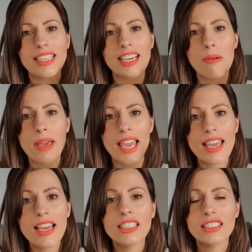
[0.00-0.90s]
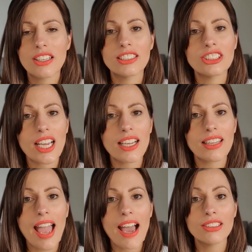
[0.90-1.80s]
up here, so you can check
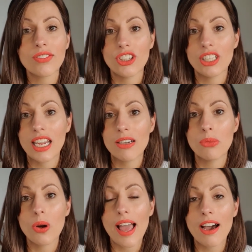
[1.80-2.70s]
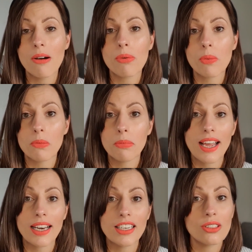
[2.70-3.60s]
that out if you need more help with
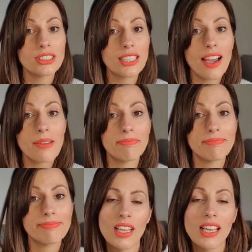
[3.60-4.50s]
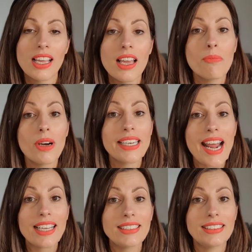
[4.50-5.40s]
planning your time. My
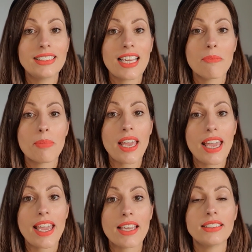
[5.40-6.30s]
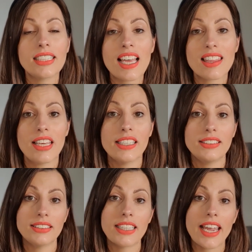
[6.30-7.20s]
next tip is, at this
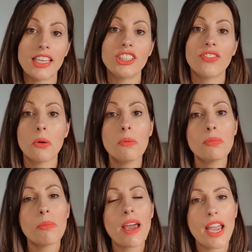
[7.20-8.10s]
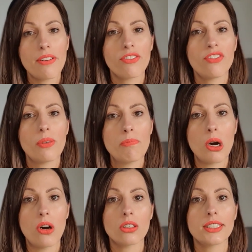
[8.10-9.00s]
stage, if you are preparing for
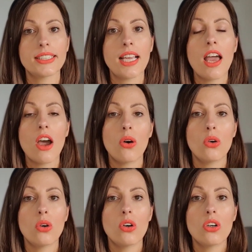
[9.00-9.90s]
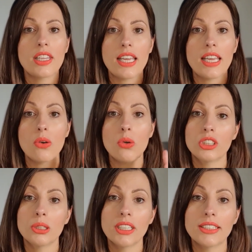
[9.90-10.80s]
mocks or the
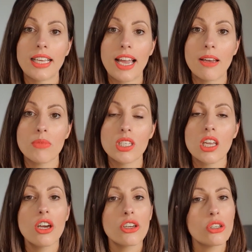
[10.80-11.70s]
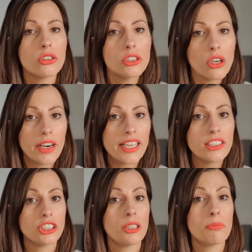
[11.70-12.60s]
autumn exams, your knowledge
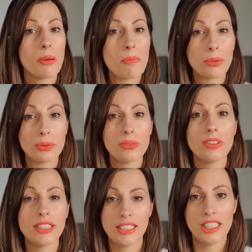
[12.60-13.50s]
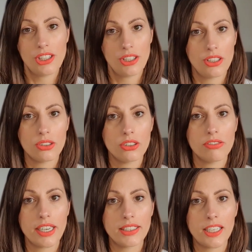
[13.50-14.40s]
should be pretty good
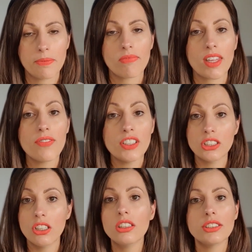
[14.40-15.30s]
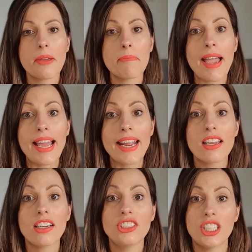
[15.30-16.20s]
already. If it's not, don't
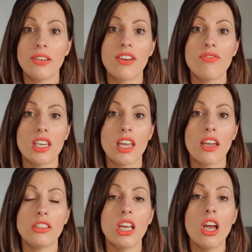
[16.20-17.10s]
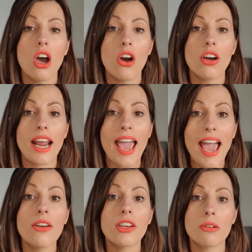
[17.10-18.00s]
panic. I do have videos on
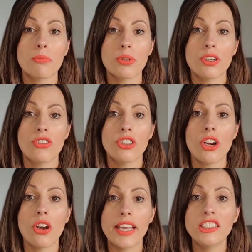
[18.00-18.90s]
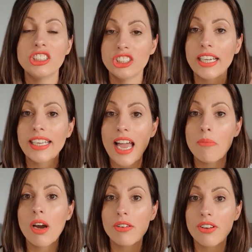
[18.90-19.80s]
how you can improve your knowledge. Check
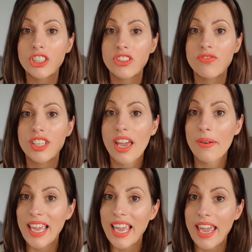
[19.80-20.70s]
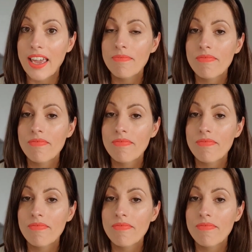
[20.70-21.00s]
out my revision video here.